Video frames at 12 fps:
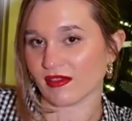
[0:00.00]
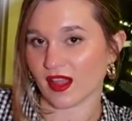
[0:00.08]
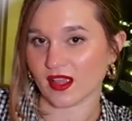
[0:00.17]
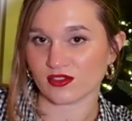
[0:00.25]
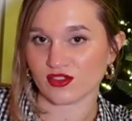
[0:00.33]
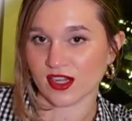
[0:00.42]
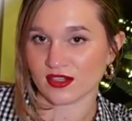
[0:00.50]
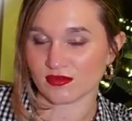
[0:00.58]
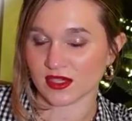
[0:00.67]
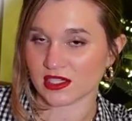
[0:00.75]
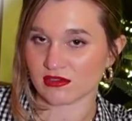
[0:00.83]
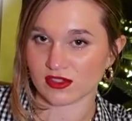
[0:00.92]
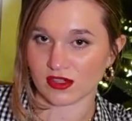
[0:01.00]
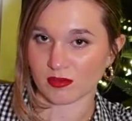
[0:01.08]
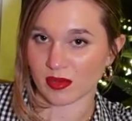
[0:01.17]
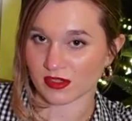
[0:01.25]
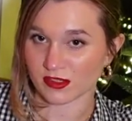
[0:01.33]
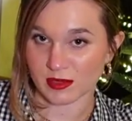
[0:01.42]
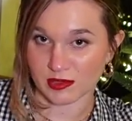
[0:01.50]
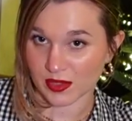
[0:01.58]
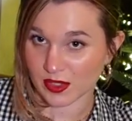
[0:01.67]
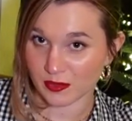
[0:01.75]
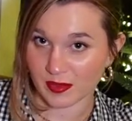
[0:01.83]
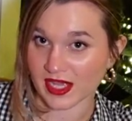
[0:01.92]
of like trying to redo certain parts of my
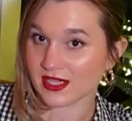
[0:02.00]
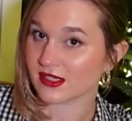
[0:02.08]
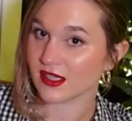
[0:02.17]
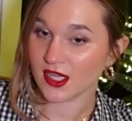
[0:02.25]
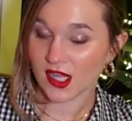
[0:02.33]
room, and